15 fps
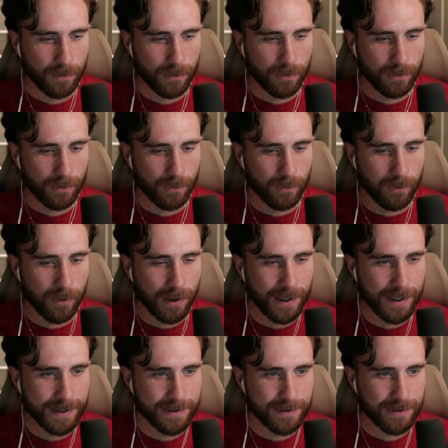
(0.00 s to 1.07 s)

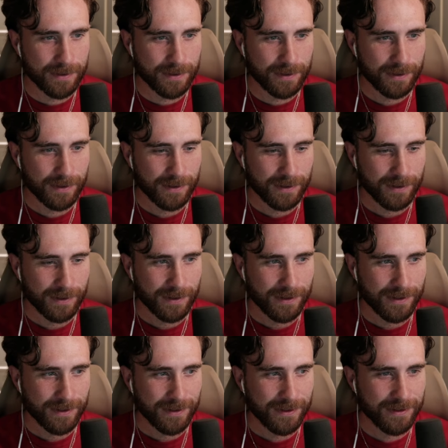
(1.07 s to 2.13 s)
What?
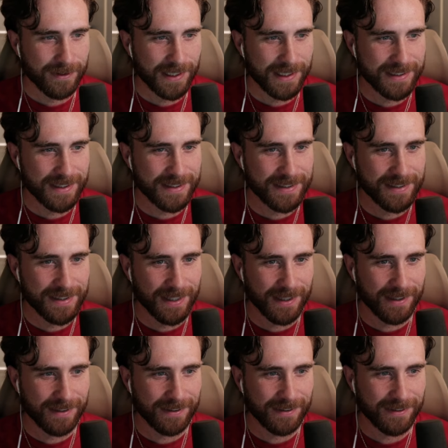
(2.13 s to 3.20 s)
That's
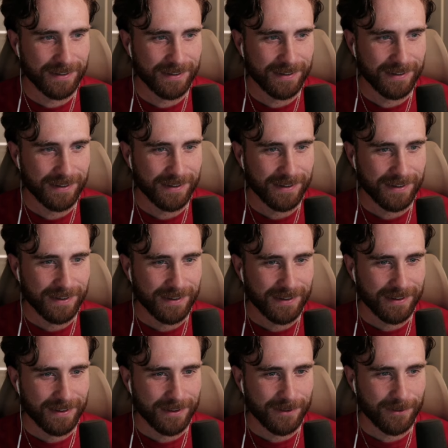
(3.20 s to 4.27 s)
insane.
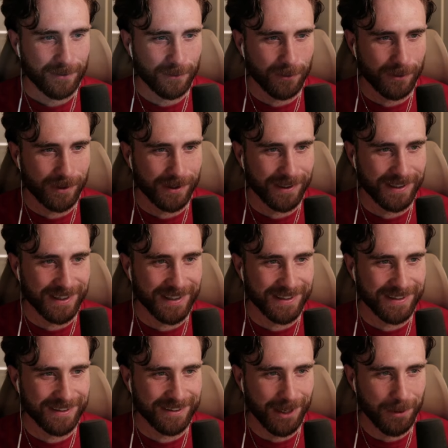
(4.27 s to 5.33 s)

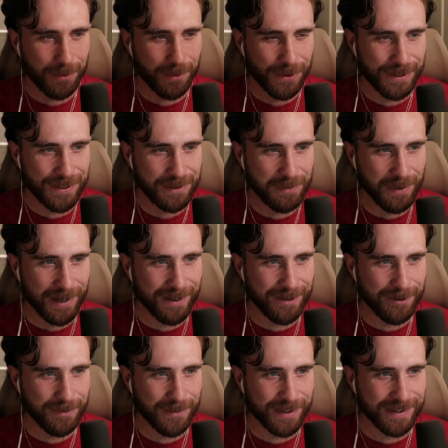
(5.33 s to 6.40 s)
What? Look how pretty this
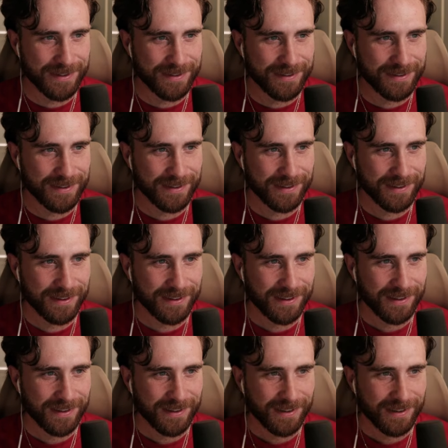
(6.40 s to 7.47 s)
biome is.
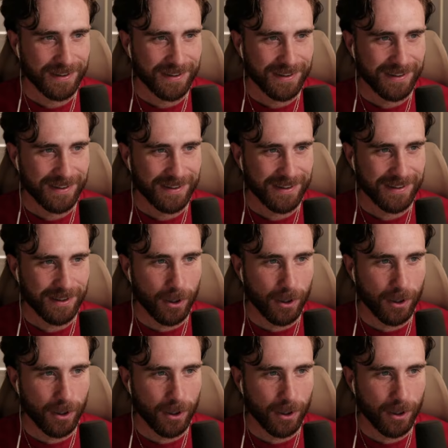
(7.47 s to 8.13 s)
Oh,